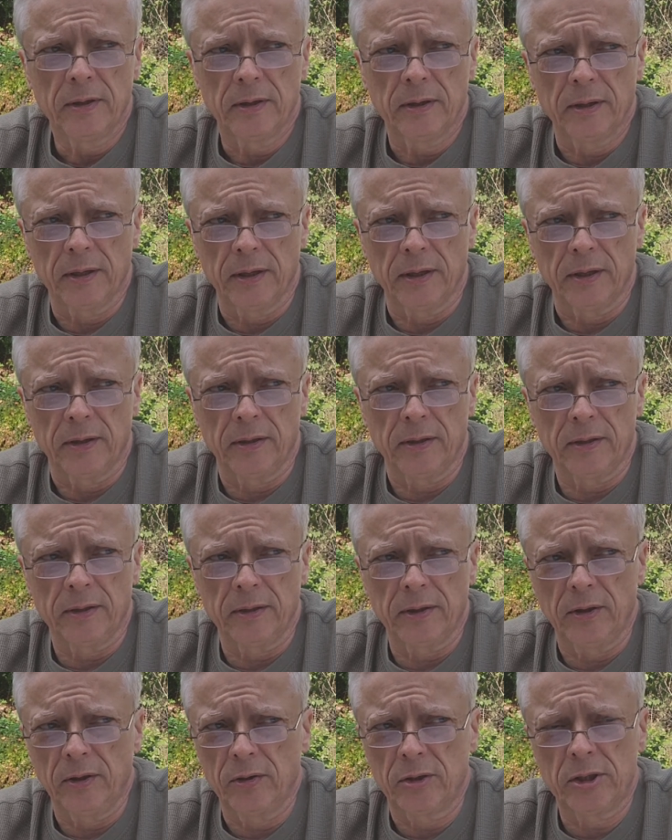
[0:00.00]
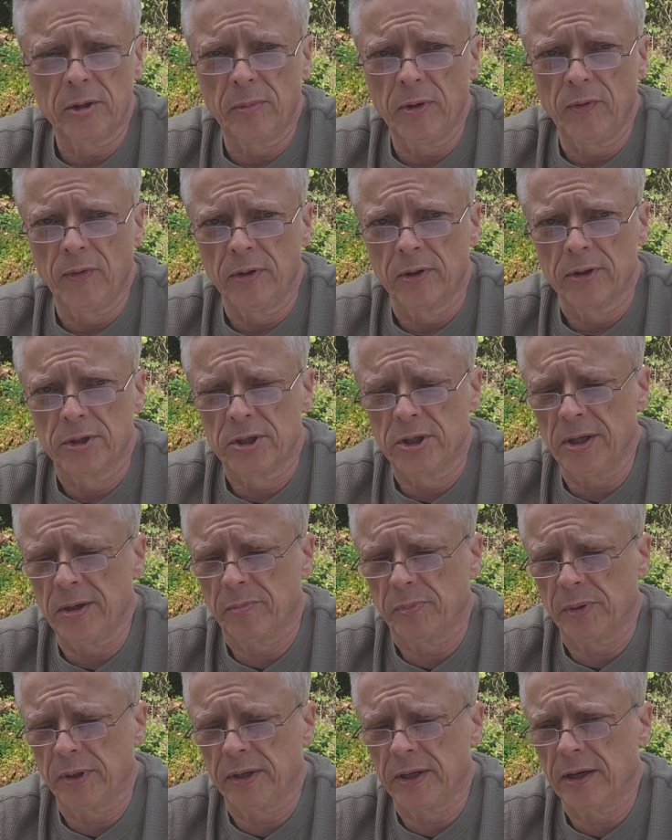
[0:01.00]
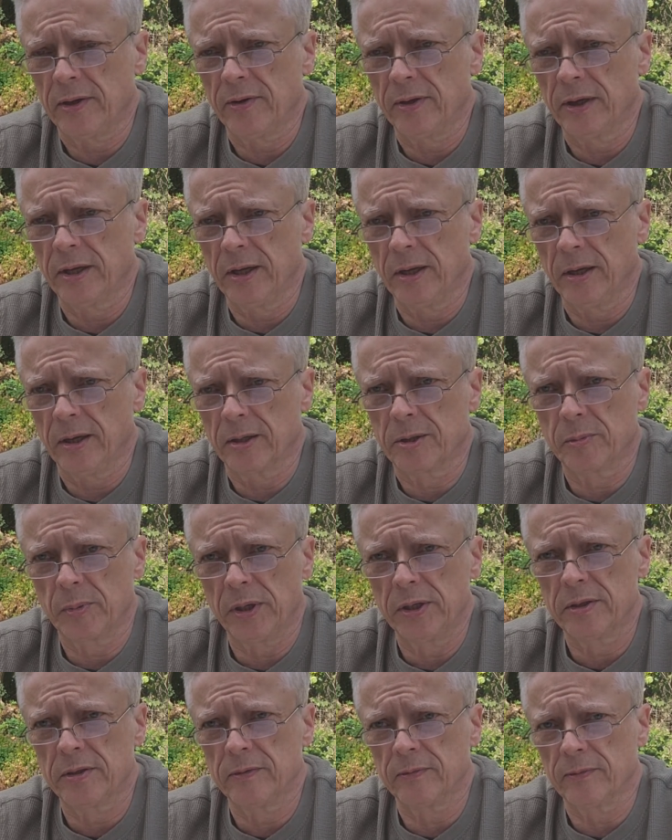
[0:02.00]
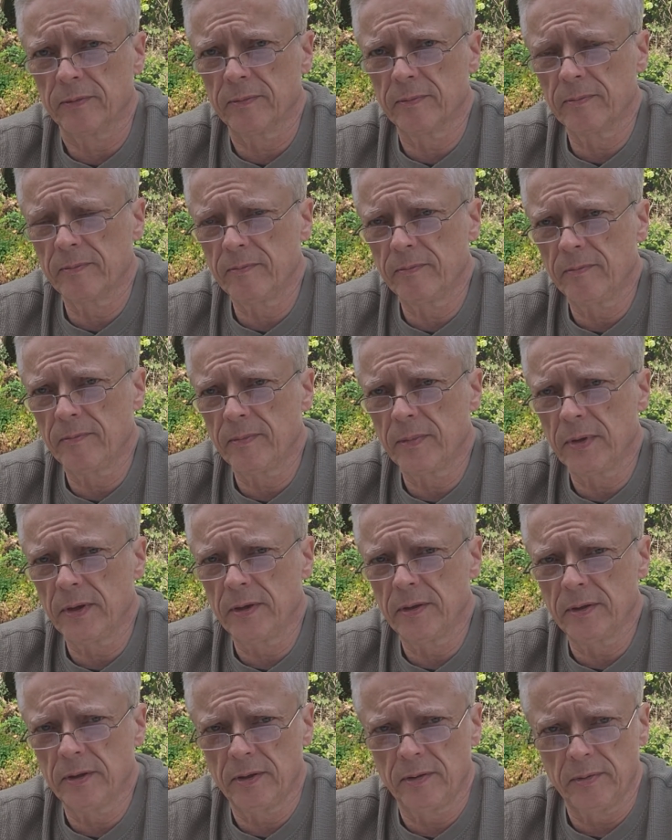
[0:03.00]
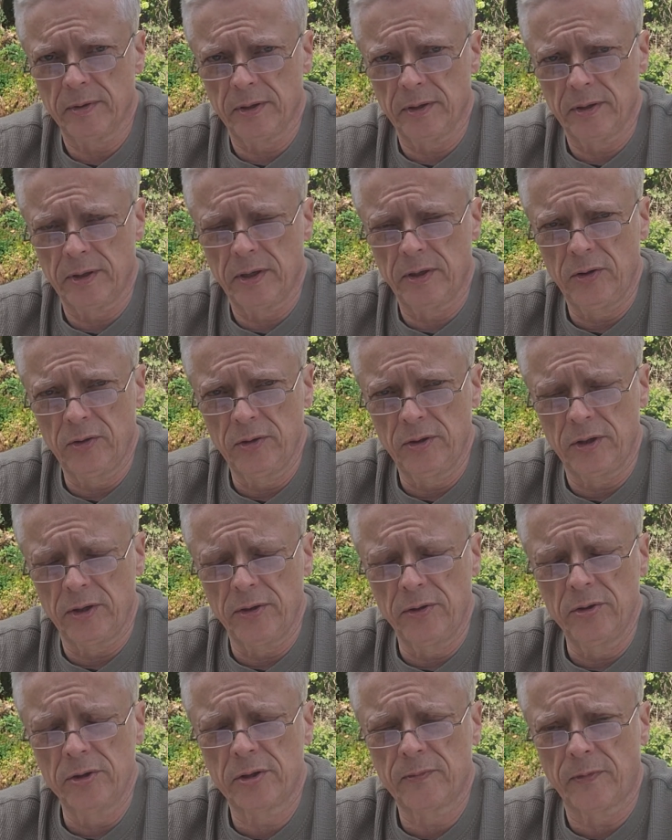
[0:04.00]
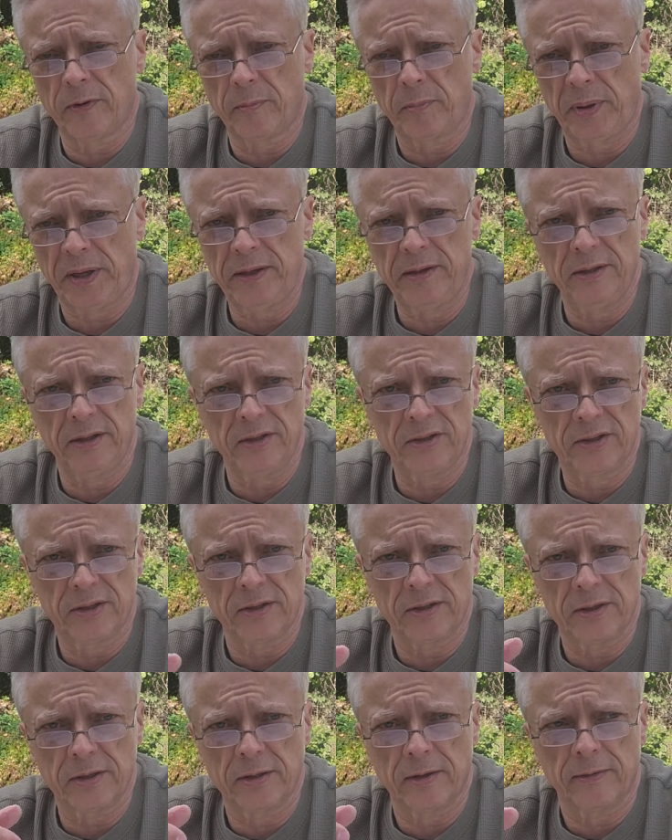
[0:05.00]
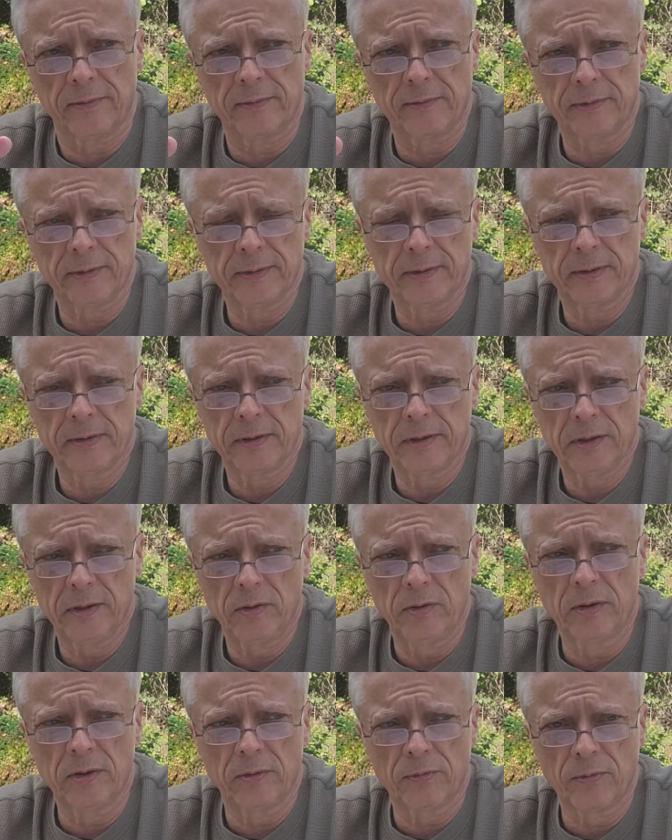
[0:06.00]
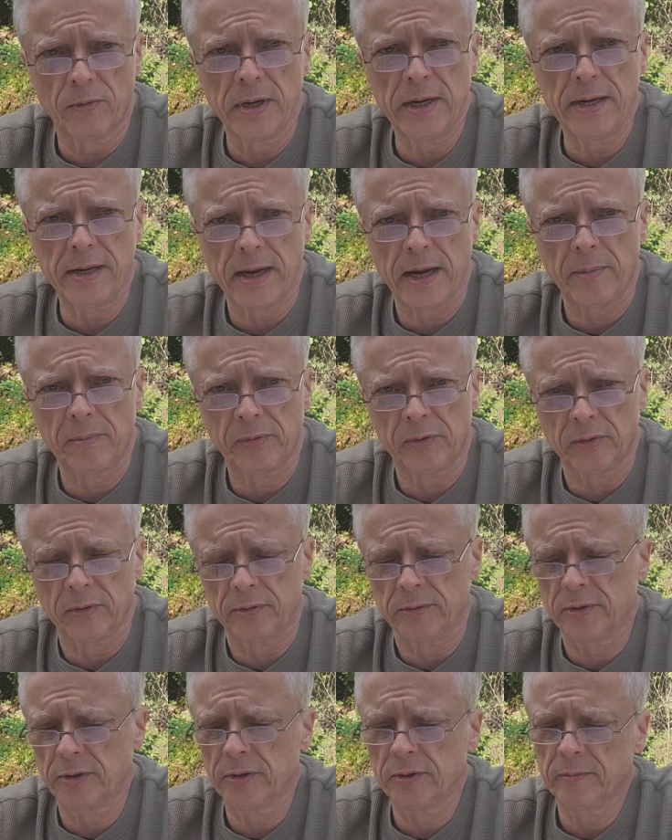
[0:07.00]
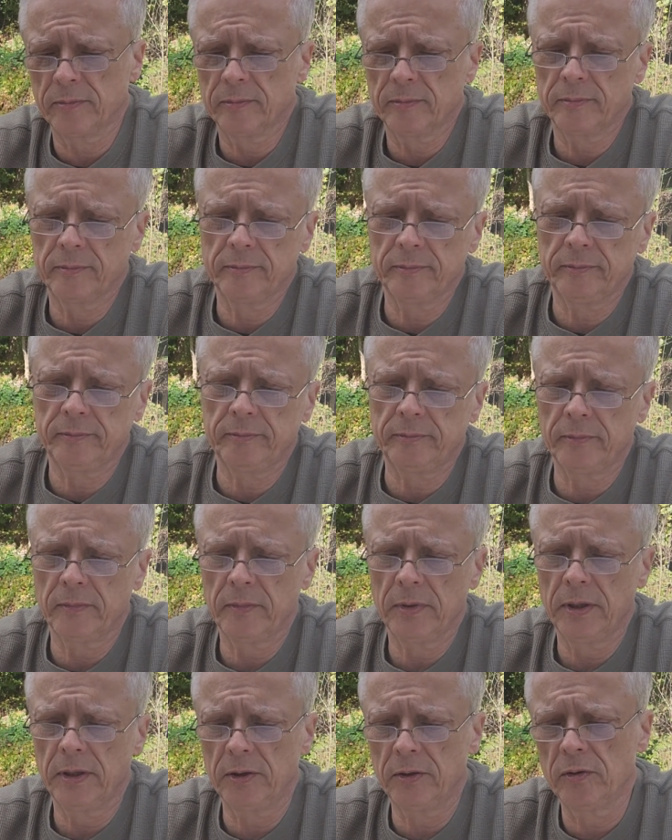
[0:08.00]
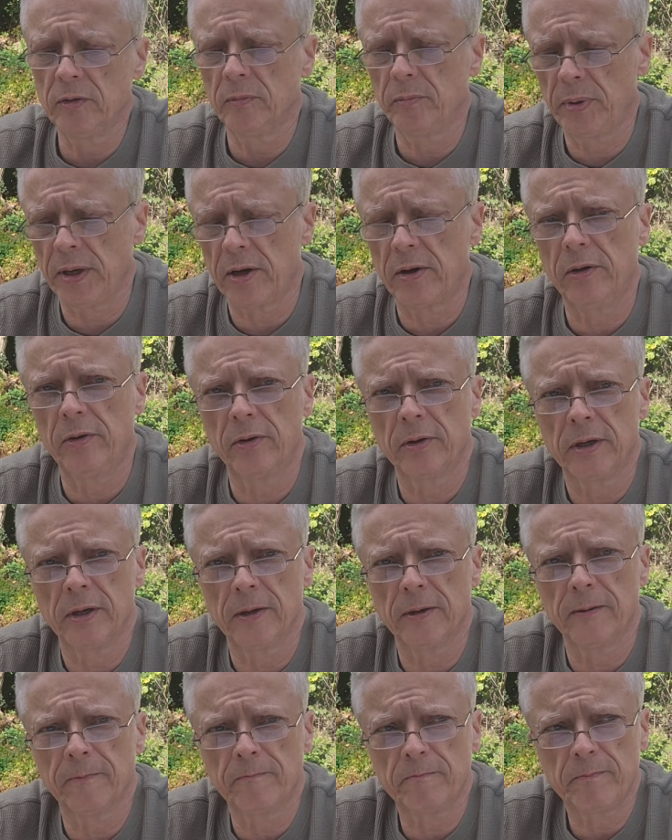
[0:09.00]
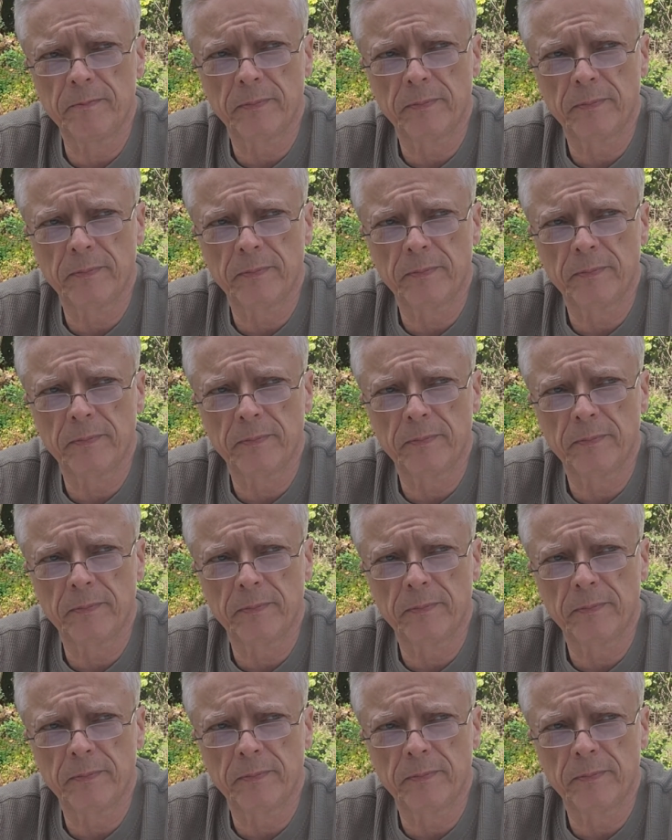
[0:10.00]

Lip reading: and they used to be real cheap, but now they're getting expensive. They're used for pendants and stuff. You can re-nap those into better looking